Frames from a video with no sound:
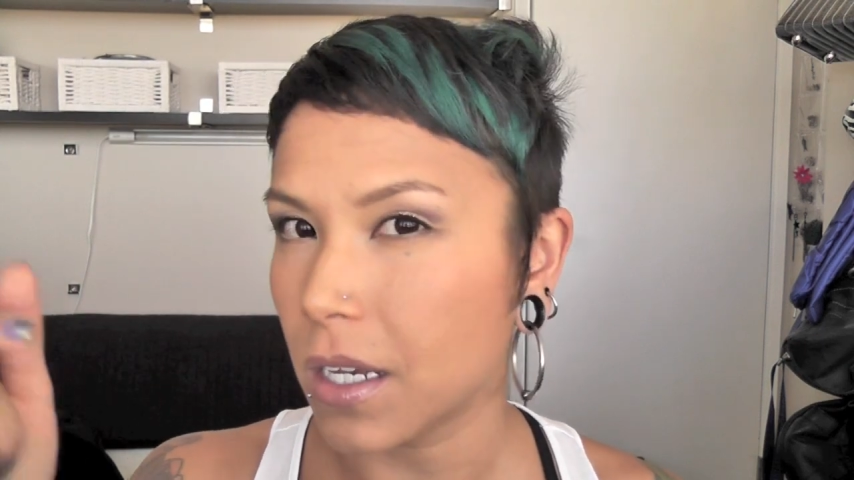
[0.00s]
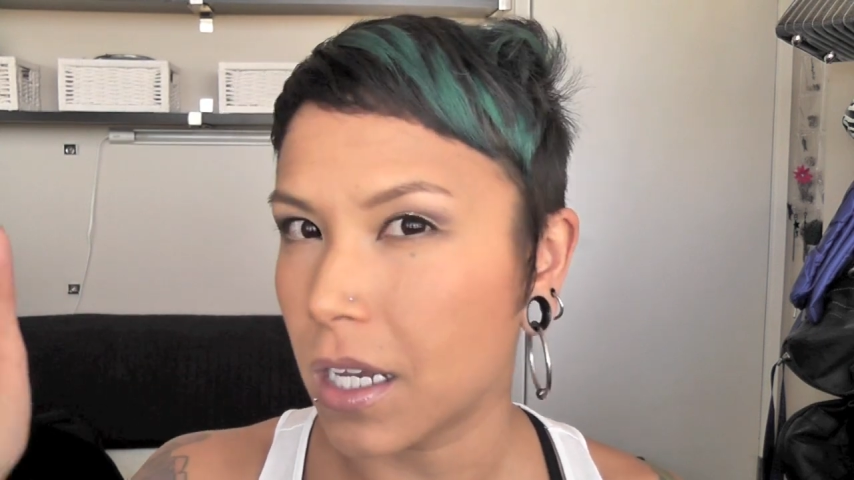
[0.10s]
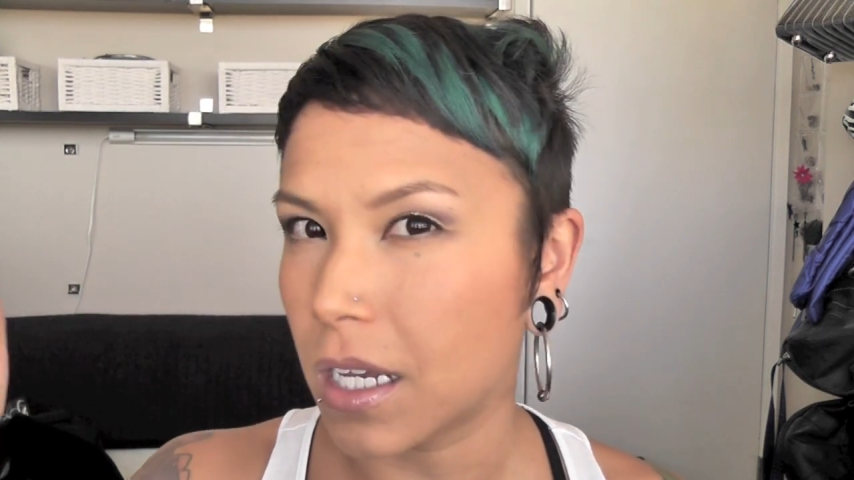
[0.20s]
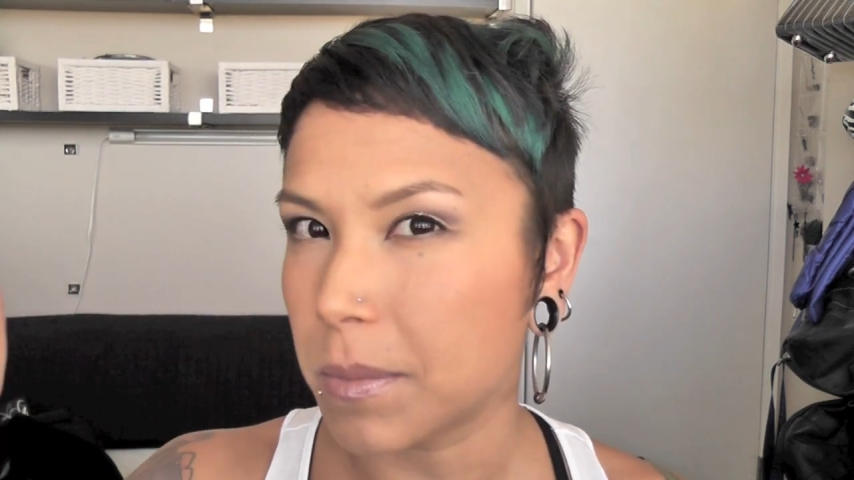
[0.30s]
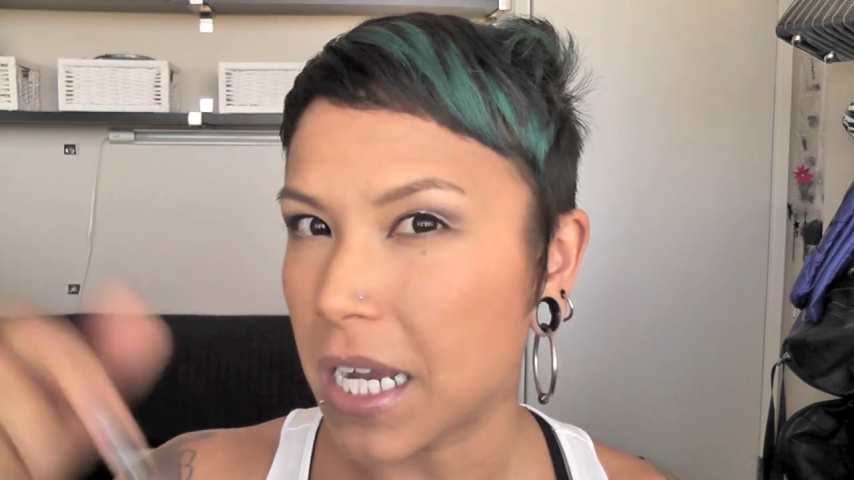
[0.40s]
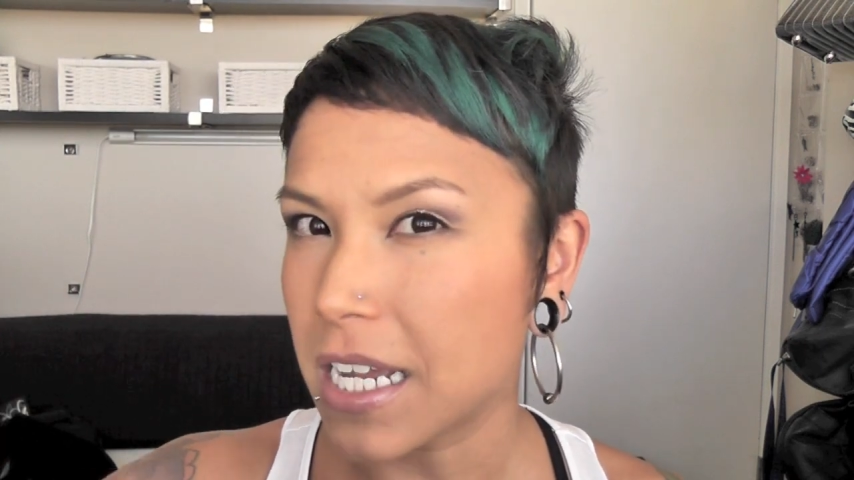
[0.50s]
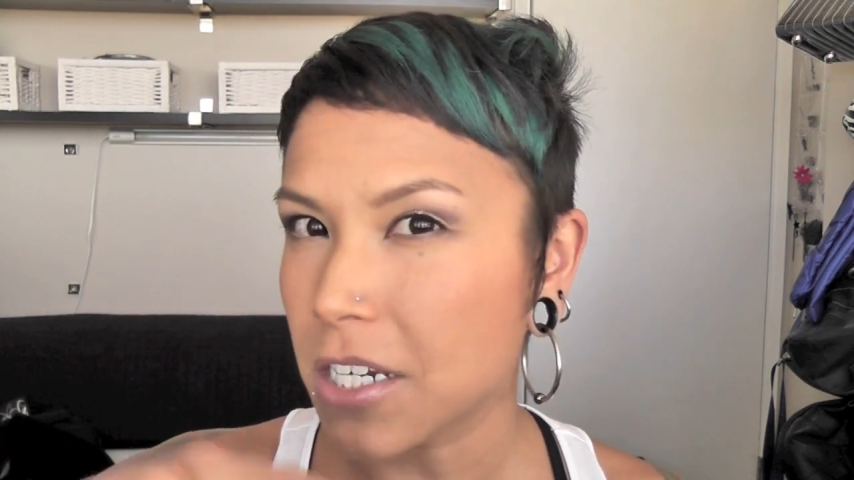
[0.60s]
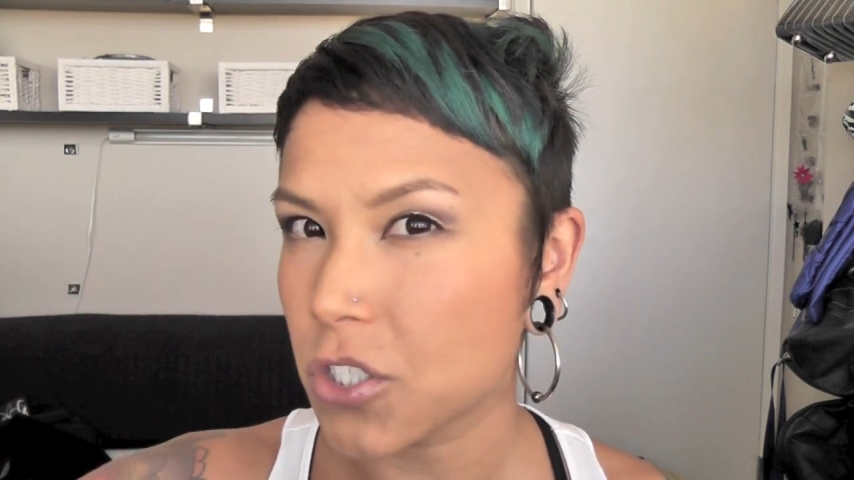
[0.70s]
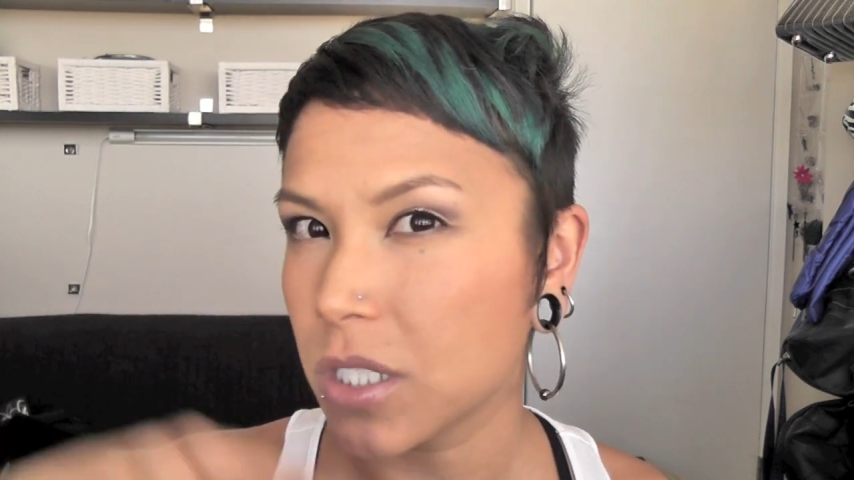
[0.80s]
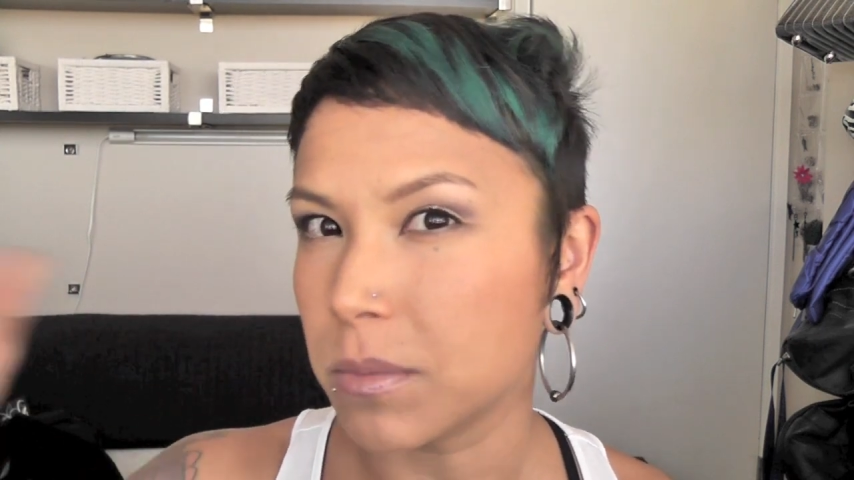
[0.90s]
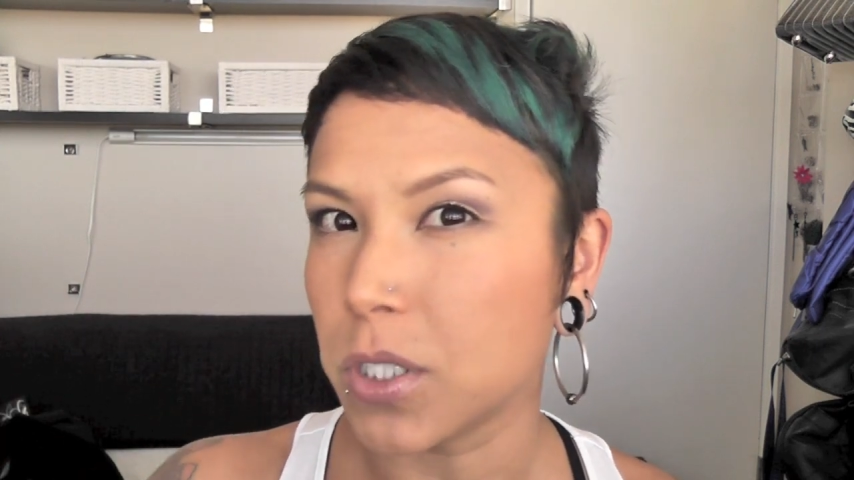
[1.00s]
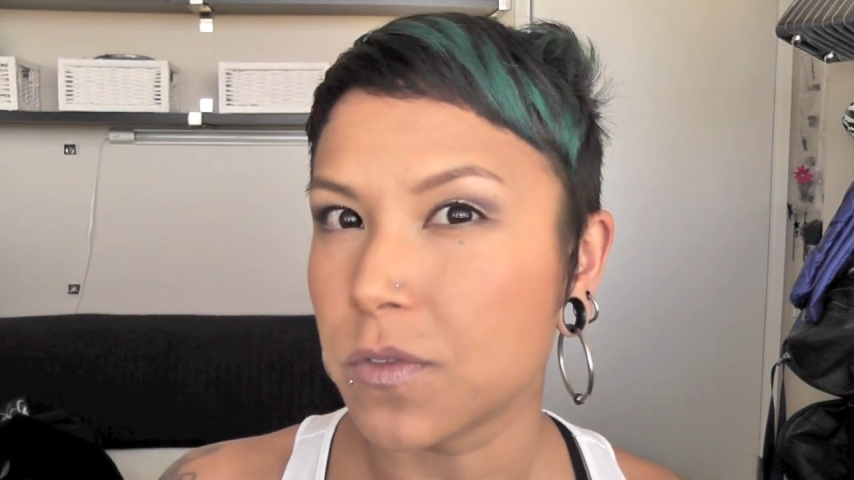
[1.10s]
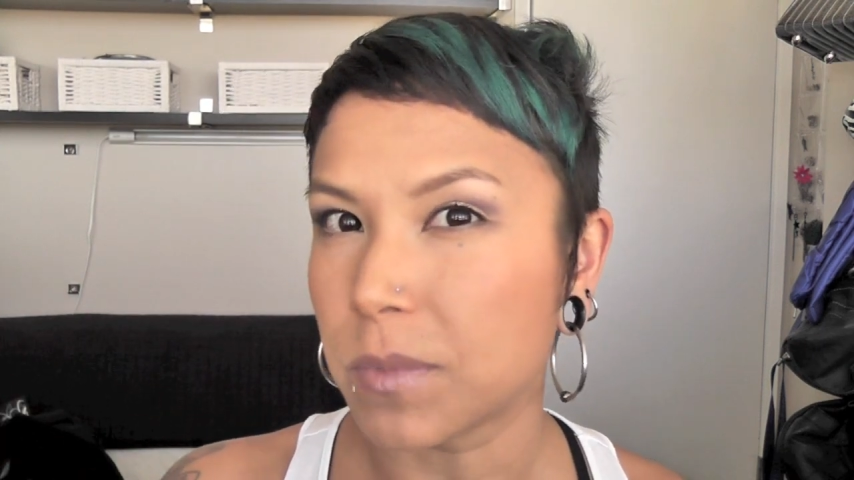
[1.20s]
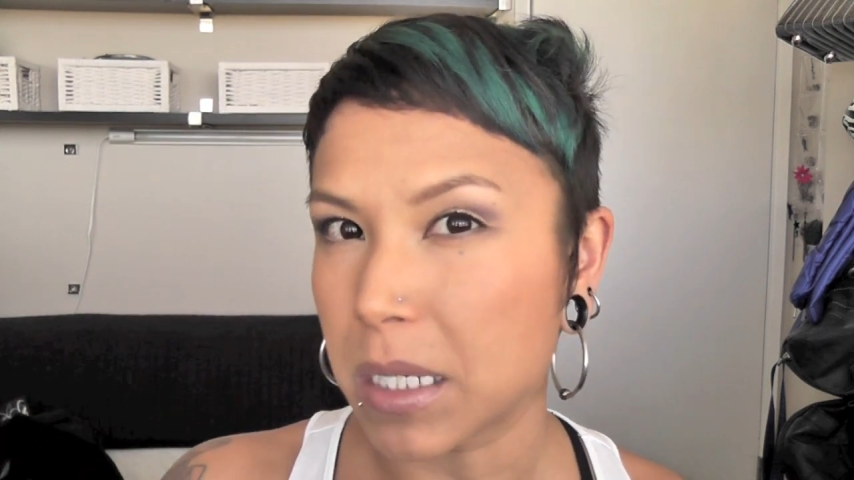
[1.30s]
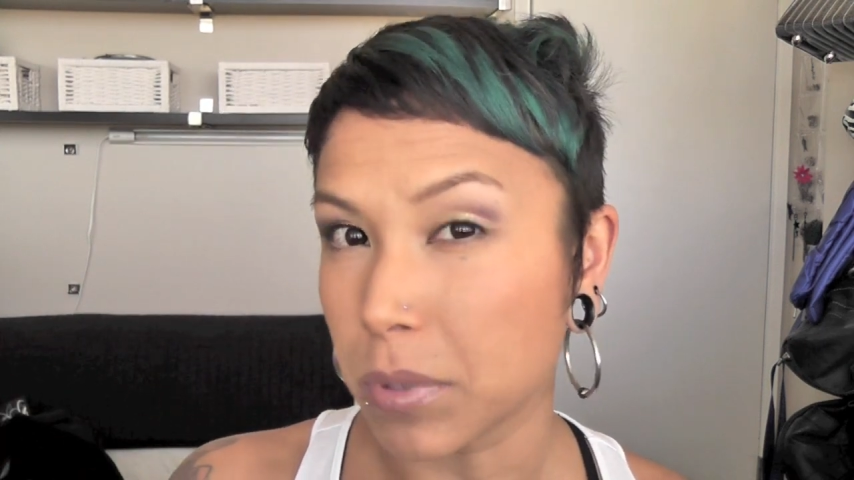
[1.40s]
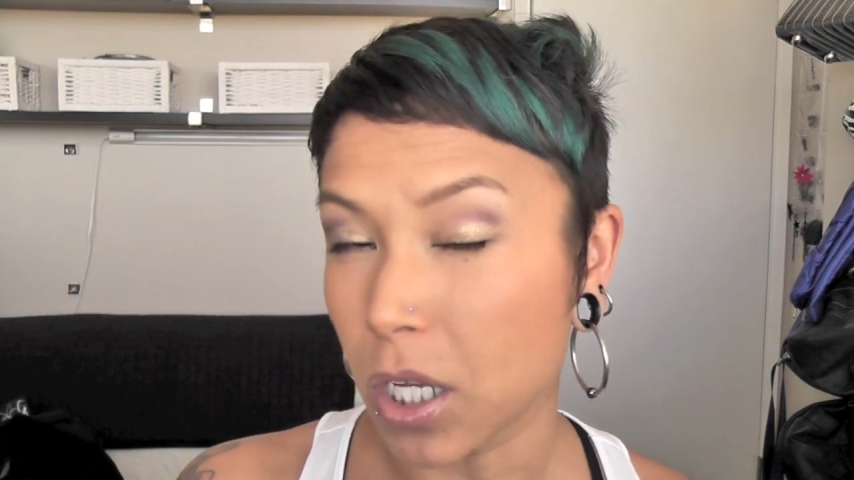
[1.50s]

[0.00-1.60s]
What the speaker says: I actually moved my